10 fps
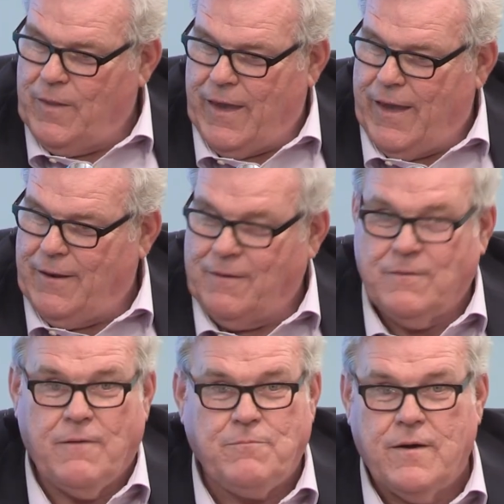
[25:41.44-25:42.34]
And
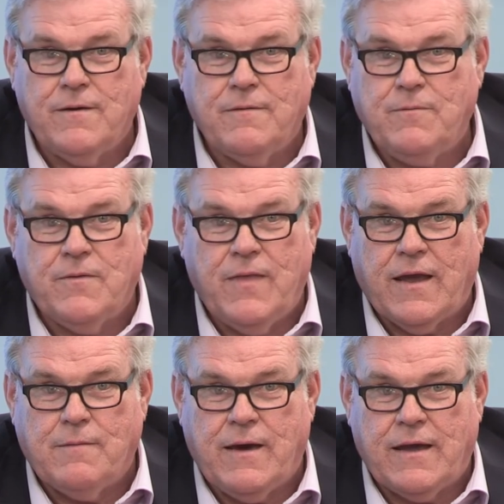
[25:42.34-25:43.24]
if you're
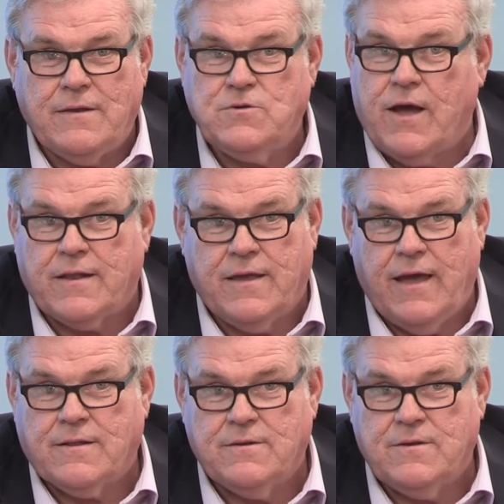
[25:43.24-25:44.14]
thinking about getting a shot,
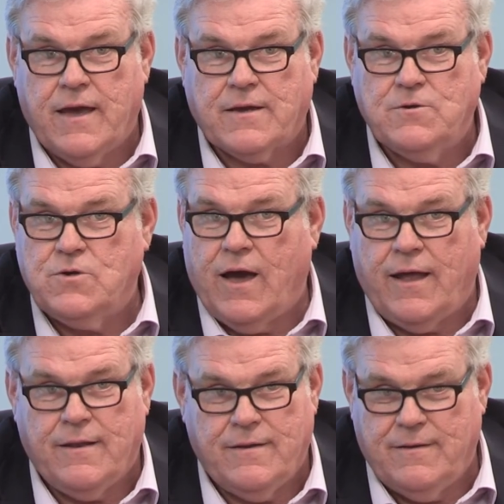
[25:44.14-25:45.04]
get the second
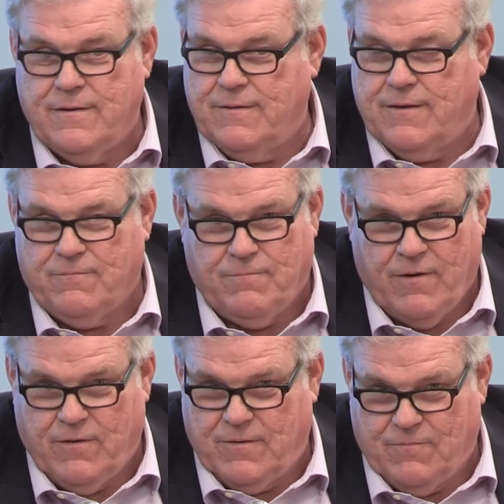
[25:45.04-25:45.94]
shot. It's
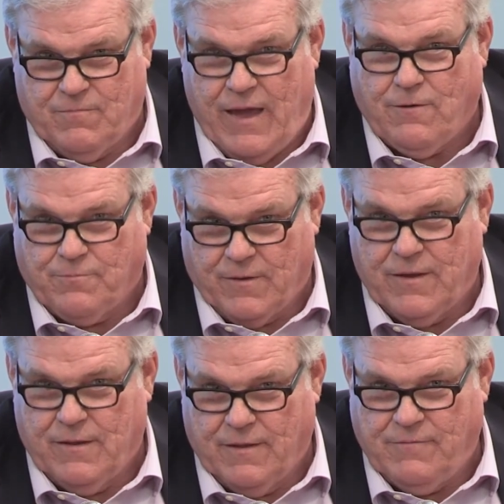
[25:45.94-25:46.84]
very doubtful
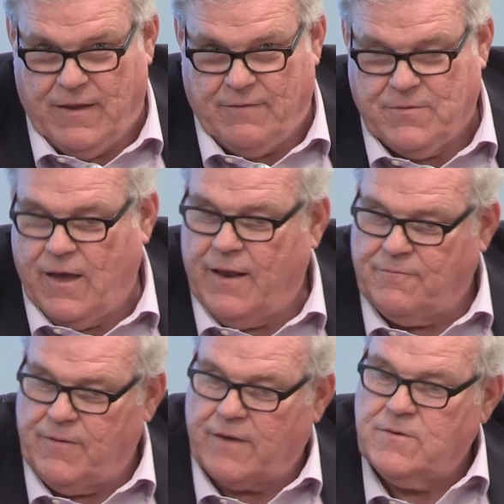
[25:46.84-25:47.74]
you'll even have side
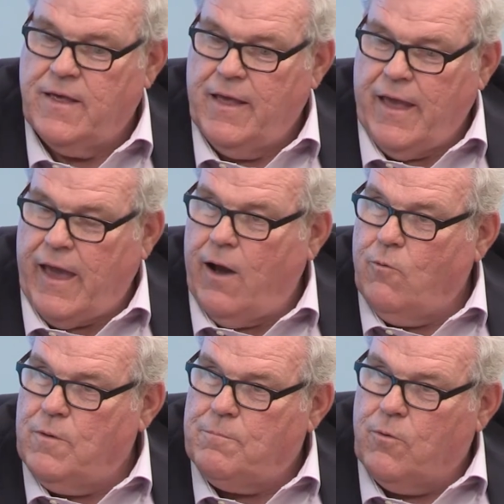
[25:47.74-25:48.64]
effects.
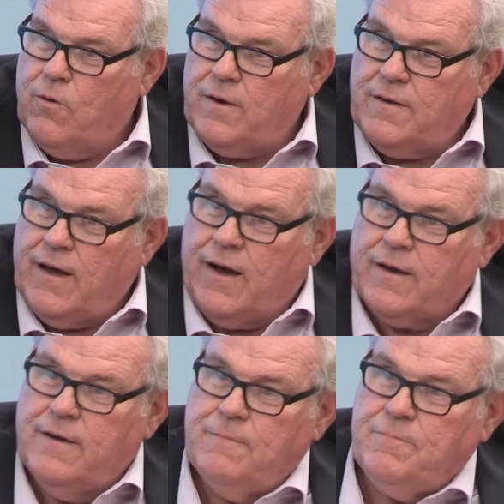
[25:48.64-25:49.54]
How important, Doc,
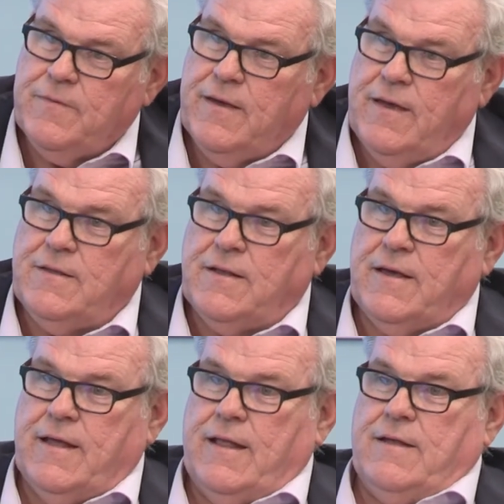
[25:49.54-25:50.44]
is it
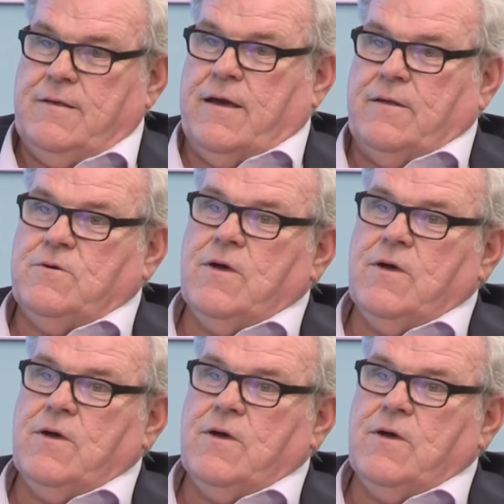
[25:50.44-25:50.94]
to get that second